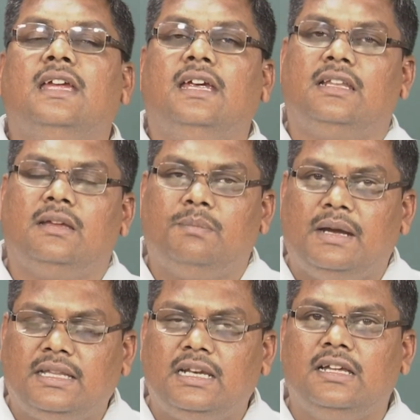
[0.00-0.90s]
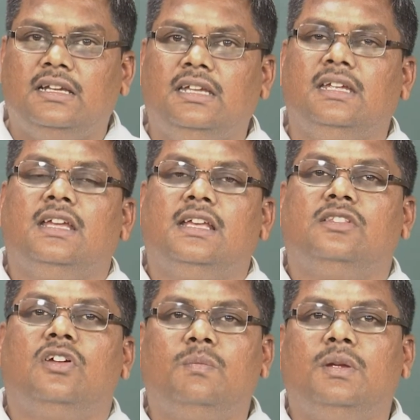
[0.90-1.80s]
the better learning is
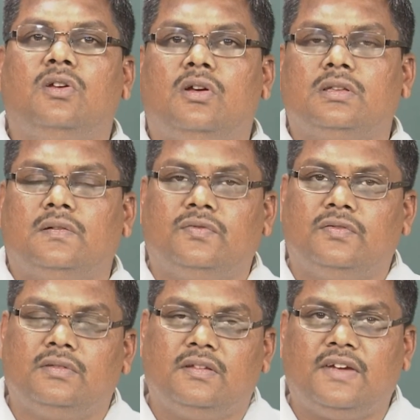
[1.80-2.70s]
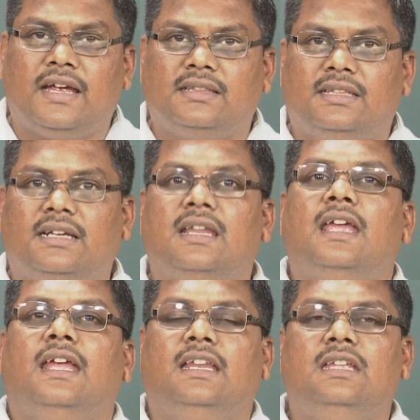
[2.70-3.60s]
not because of the fact that
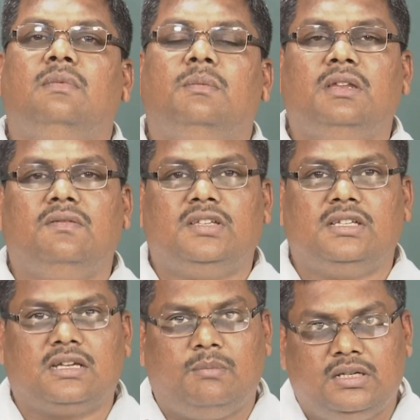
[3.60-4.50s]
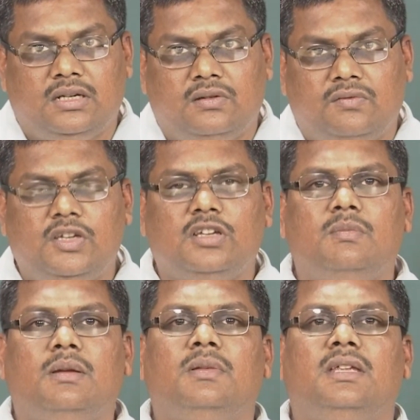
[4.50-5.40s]
any memory which is committed to visual
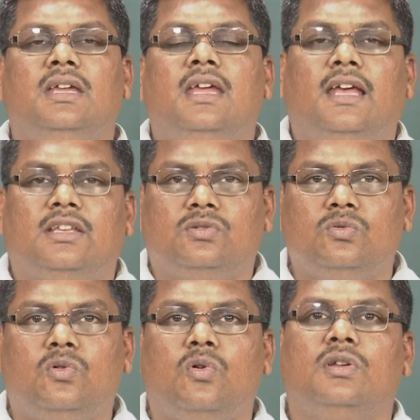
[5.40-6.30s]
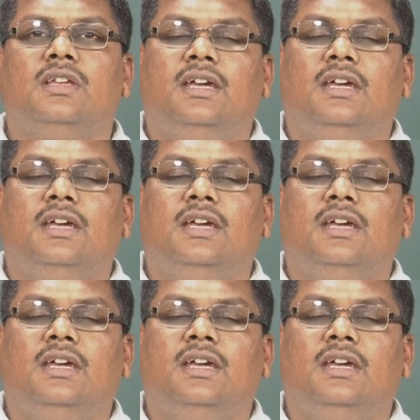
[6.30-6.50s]
memory has two codes,